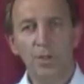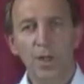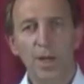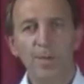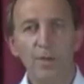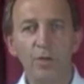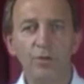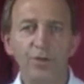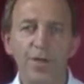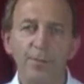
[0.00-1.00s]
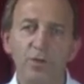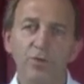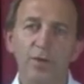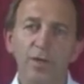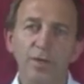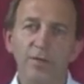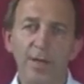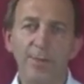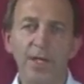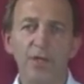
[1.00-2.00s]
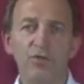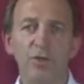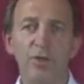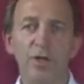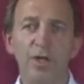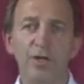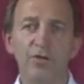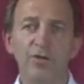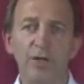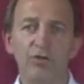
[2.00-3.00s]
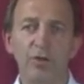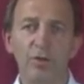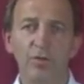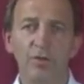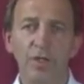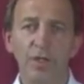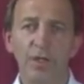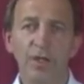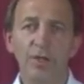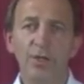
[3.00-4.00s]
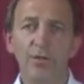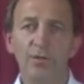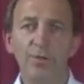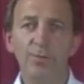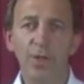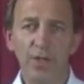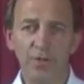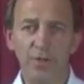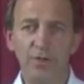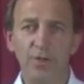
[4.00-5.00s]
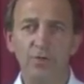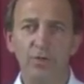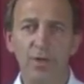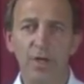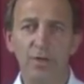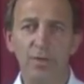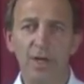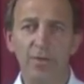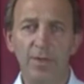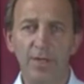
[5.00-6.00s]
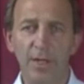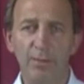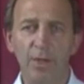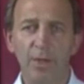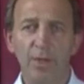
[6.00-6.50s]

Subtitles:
I'm now going to demonstrate examination and injection of the different bursae that you find around the hip.